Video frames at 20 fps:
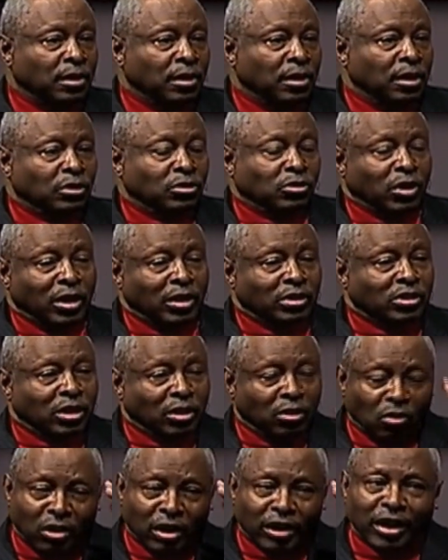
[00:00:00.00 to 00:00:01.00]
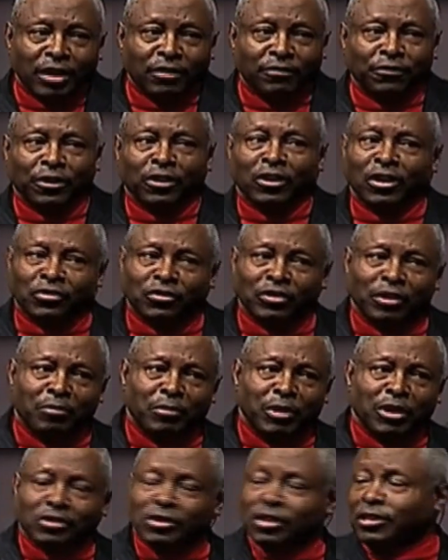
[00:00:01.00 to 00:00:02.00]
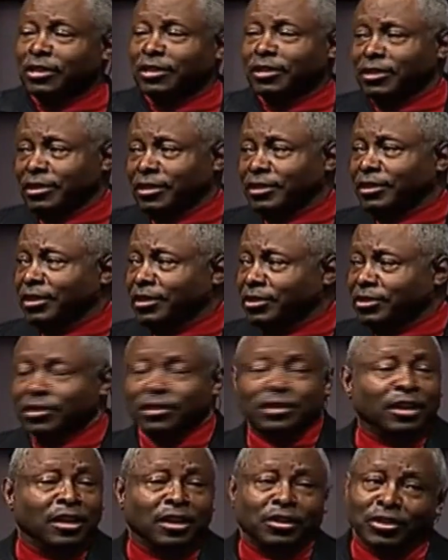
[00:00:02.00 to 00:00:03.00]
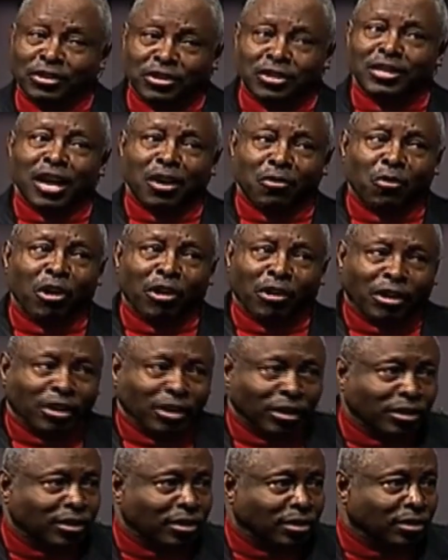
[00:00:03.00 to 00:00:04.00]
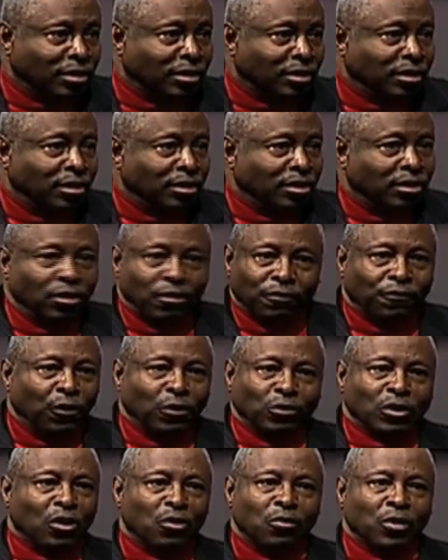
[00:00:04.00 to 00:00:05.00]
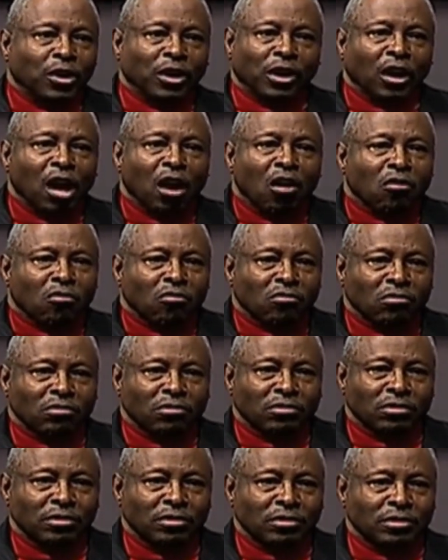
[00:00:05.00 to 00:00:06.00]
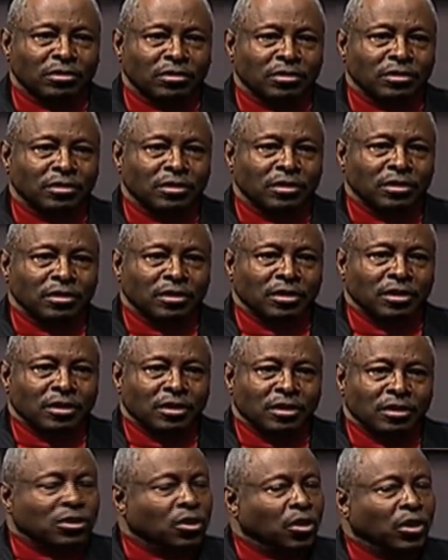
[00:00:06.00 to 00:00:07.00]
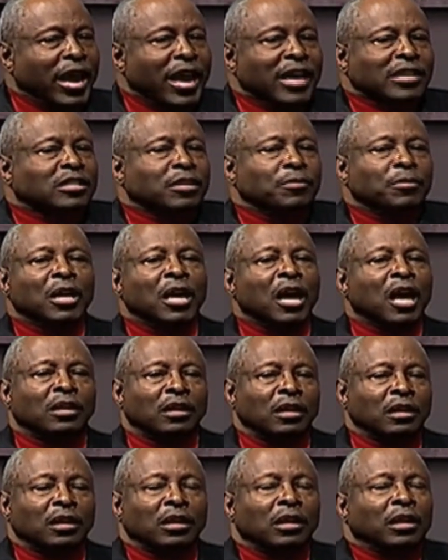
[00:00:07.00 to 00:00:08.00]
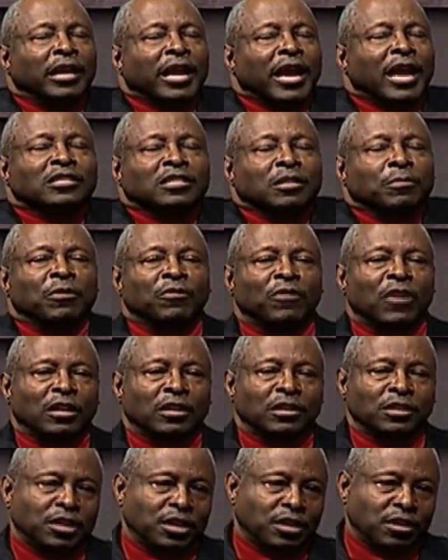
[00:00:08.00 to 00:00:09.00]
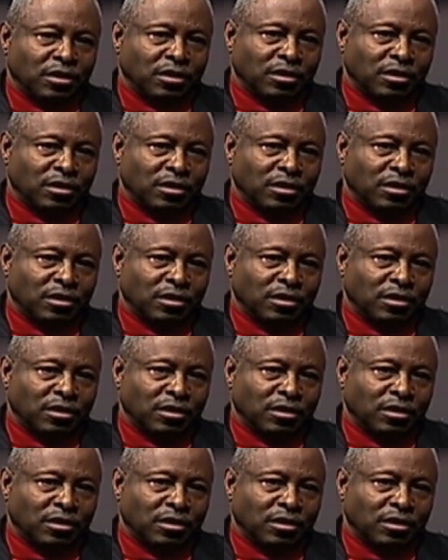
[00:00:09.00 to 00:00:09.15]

so I said, Lord, I got to figure out something else because this is, this, is, this is not working. Your folk don't want to go. So it has to be, it has to be voluntary.